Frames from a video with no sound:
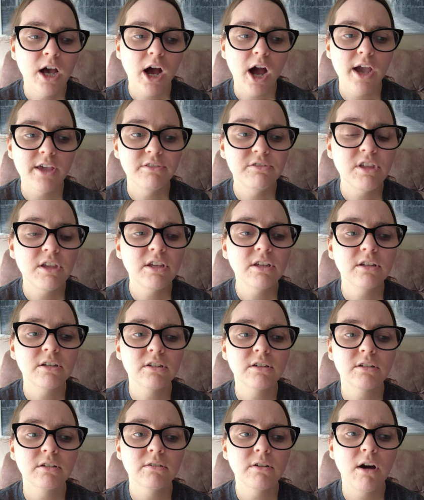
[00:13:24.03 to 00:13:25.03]
I
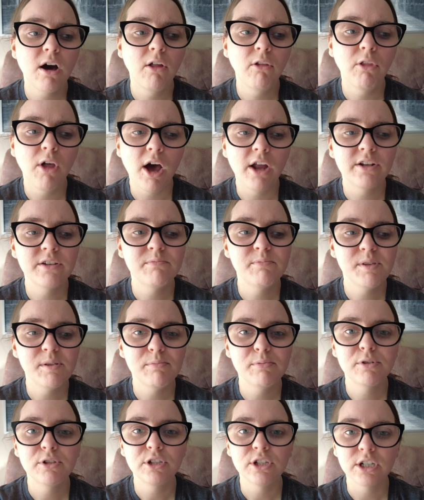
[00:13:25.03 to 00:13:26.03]
think a lot of
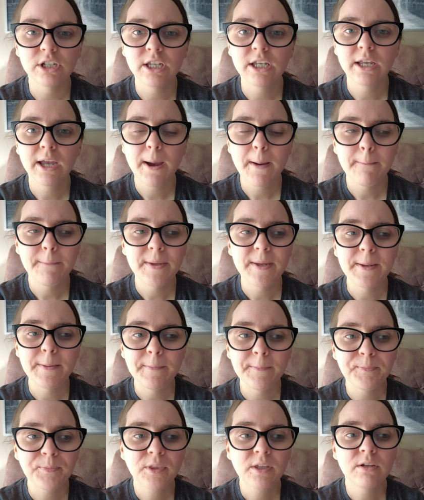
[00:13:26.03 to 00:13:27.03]
people looking at me